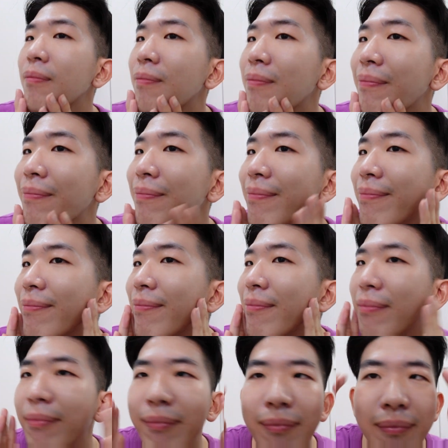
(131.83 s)

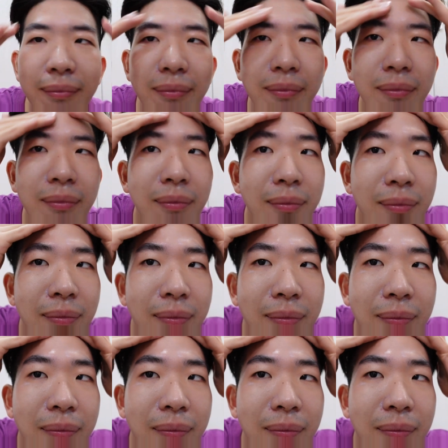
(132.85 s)
Nobody speaks.